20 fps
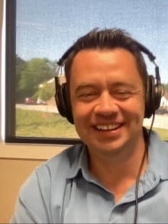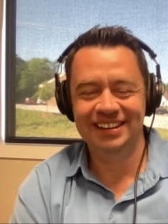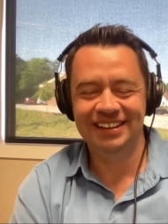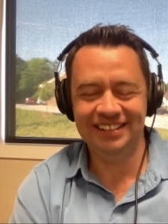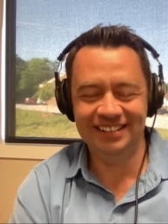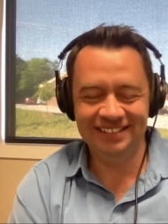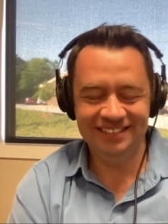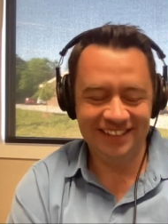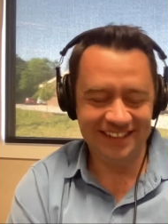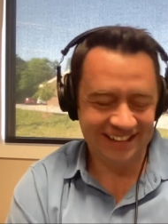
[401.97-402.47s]

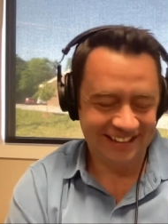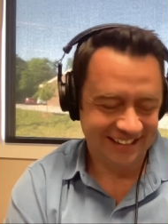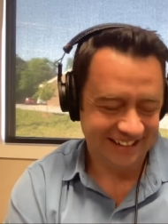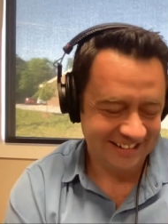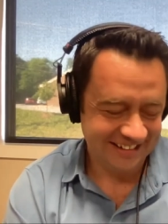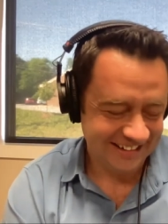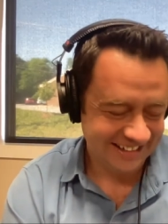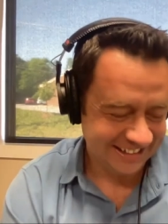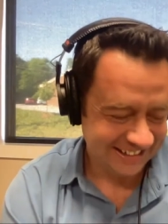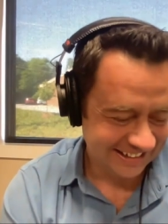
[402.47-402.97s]
oh
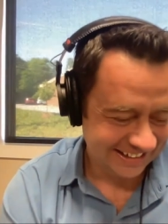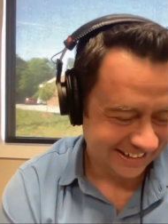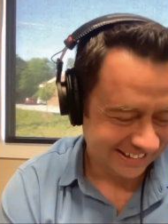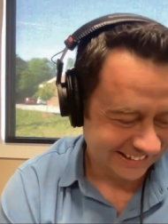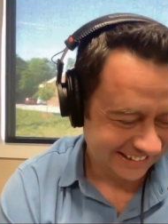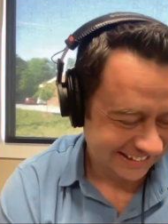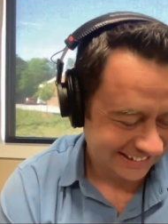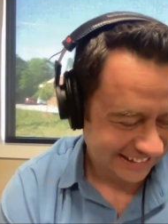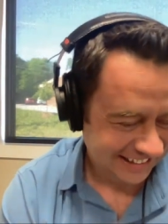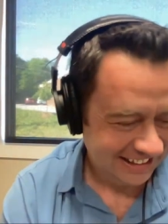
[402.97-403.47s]

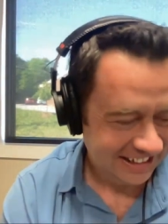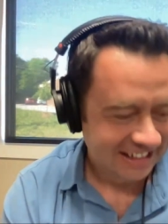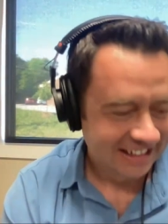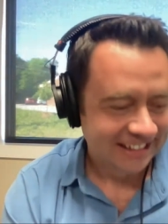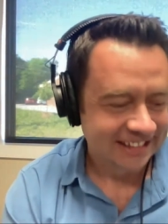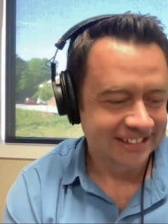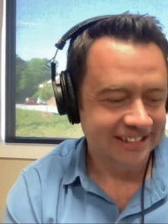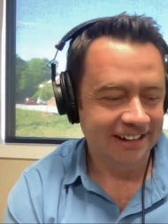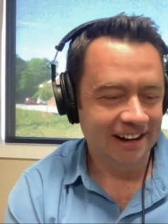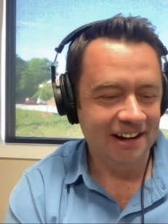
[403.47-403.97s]
goodness!
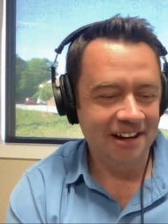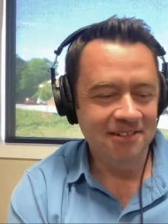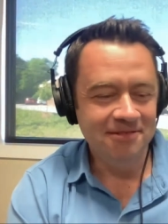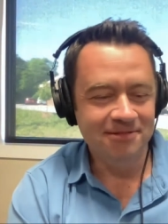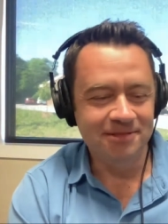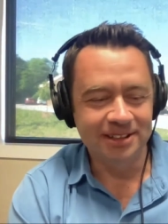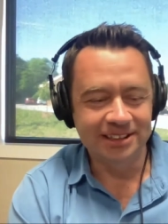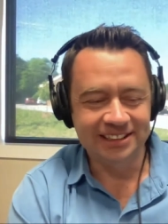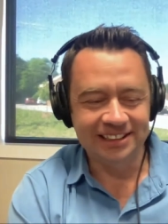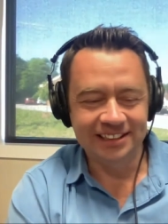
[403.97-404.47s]
So I'm
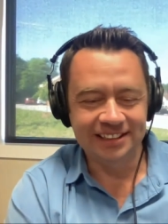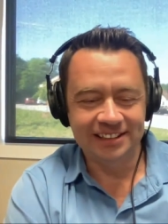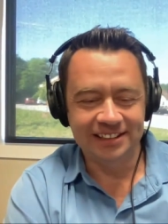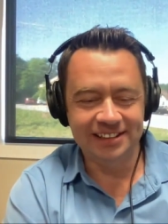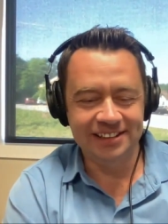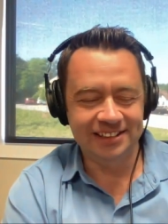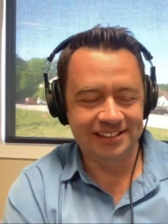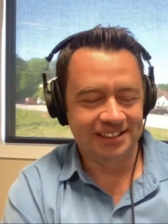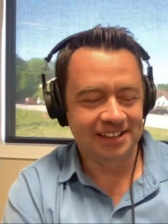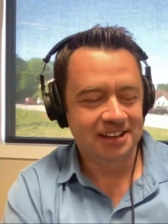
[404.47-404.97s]
with you
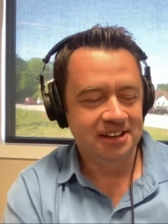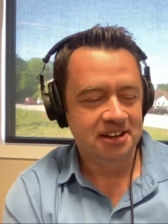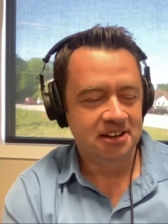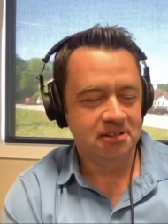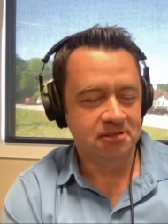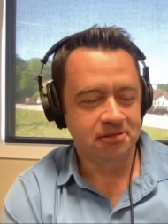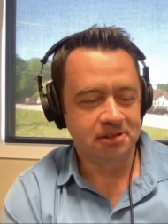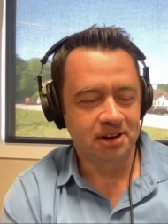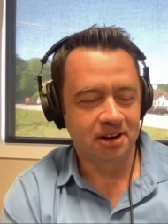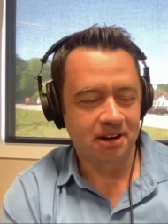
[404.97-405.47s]
because
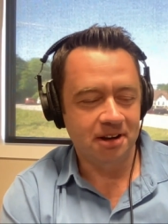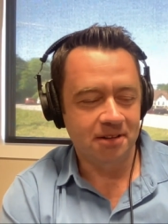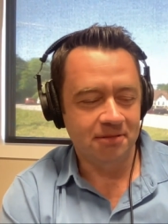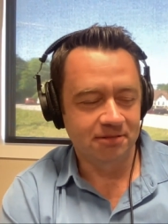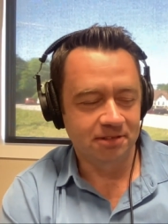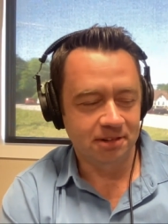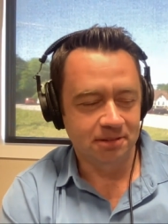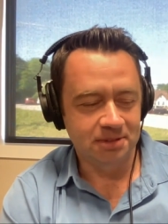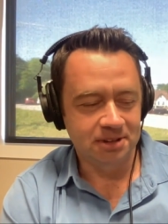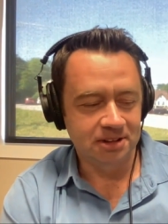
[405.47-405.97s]
we come
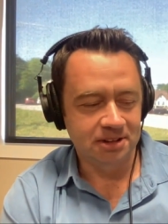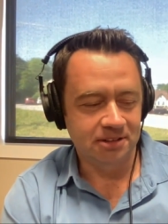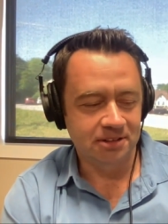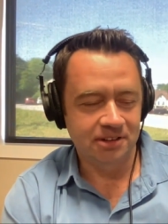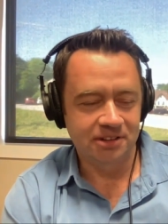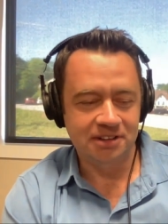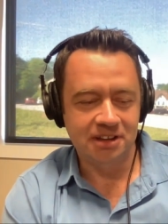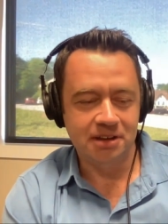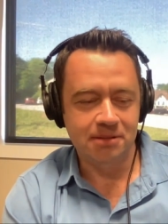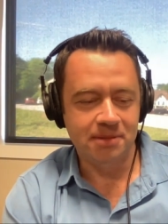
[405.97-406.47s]
from near the
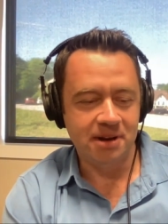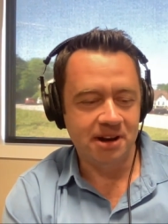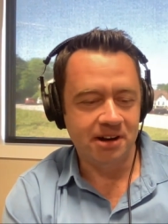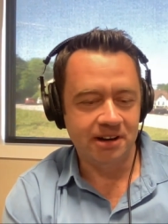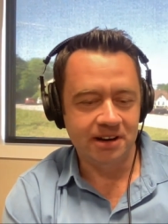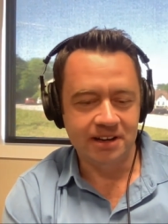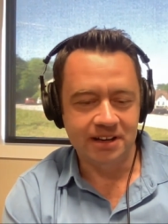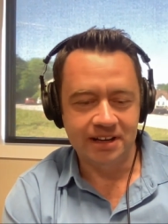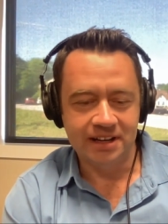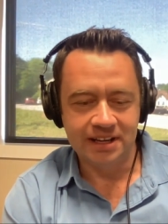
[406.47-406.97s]
same
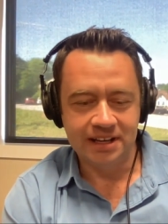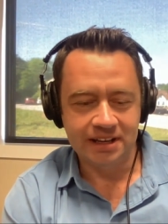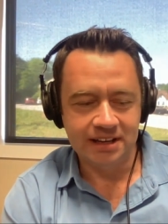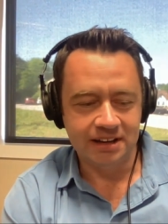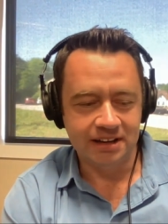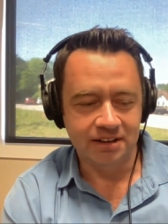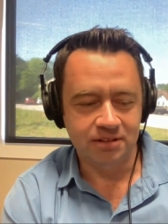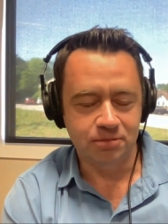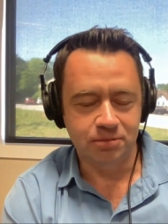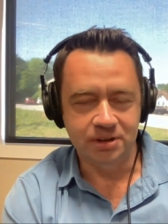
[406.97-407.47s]
area,
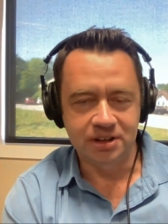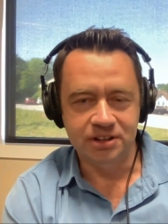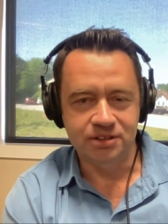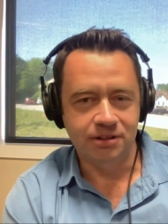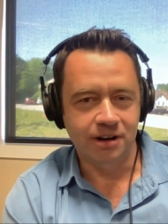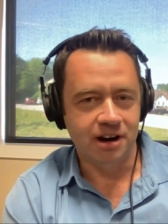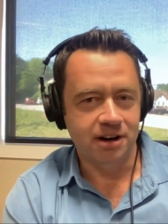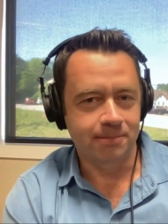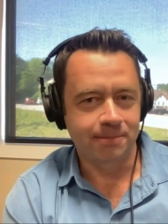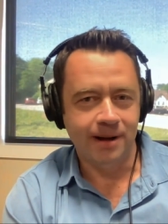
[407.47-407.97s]
and we
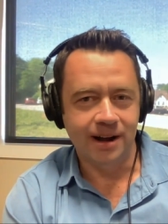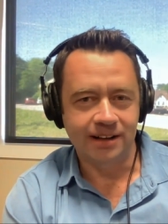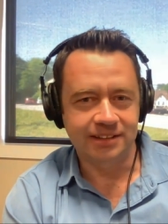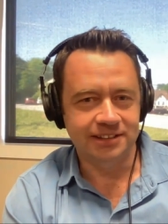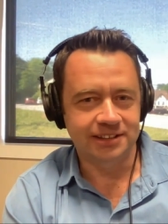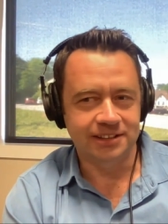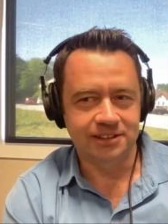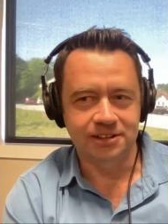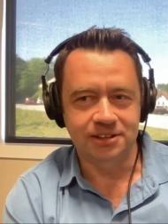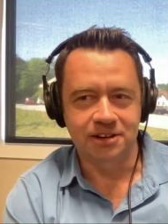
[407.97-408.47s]
tried
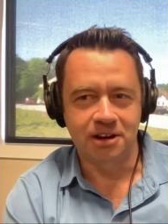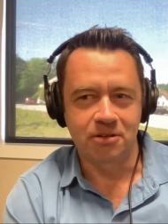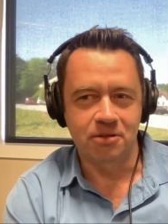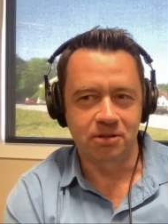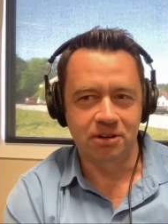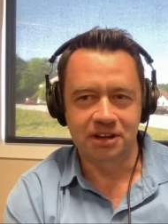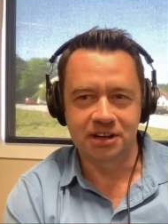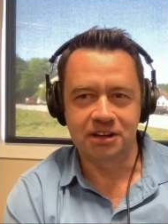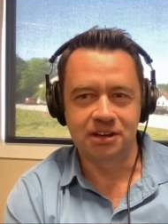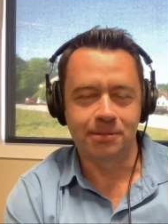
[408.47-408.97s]
epoxy too. I
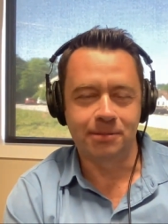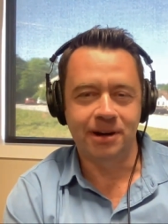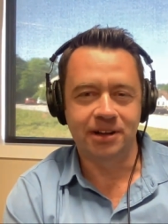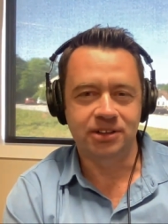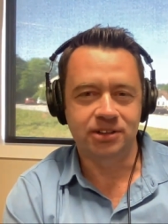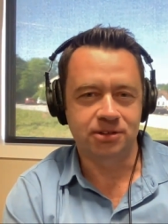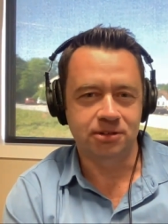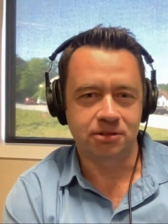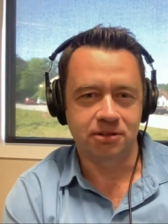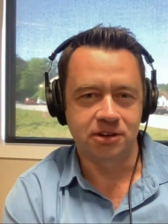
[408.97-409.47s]
won't get into my
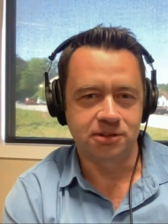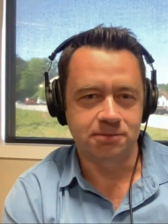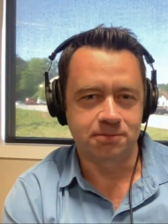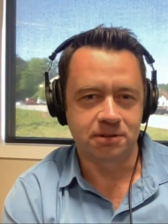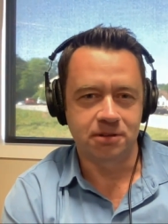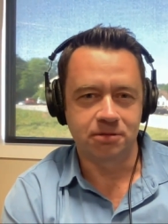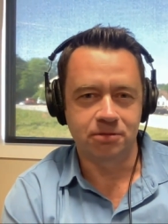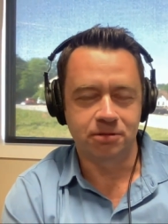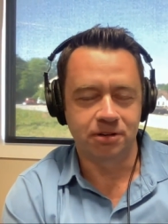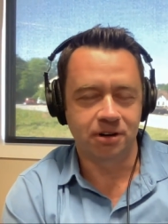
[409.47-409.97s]
stories,
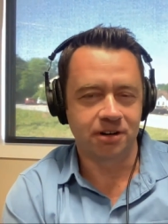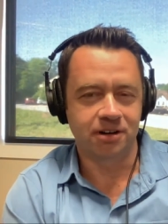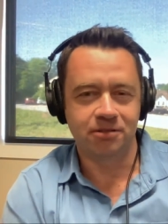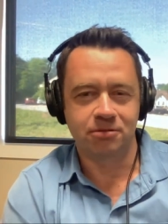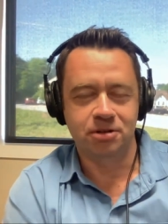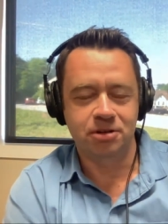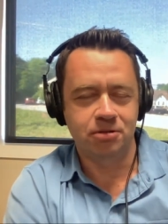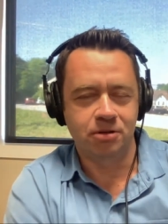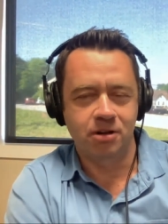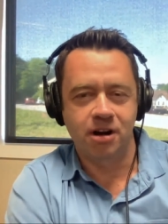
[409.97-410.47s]
but we were
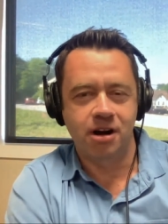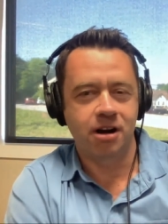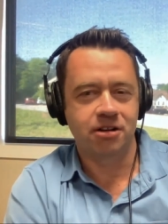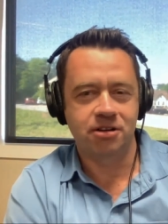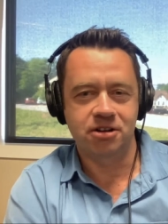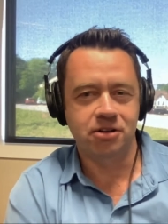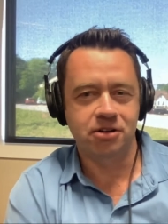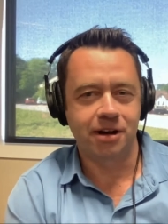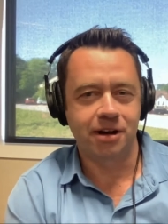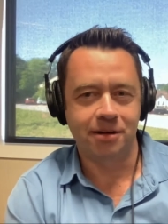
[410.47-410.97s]
we were
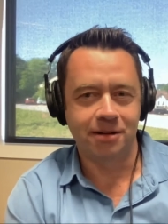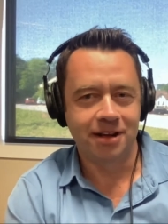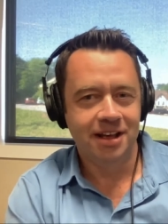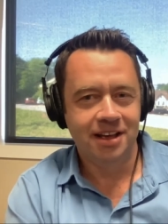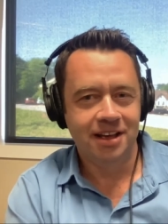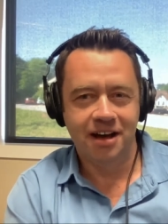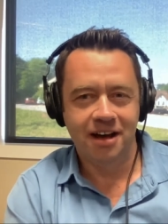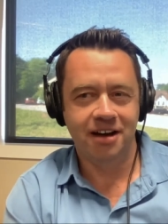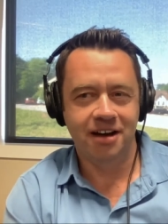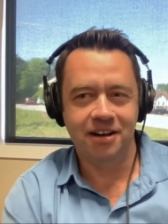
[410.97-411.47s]
hard no on
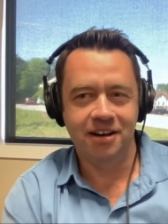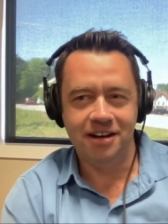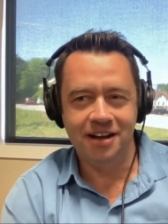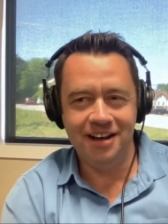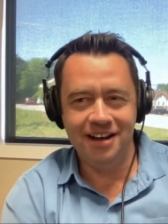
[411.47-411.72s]
on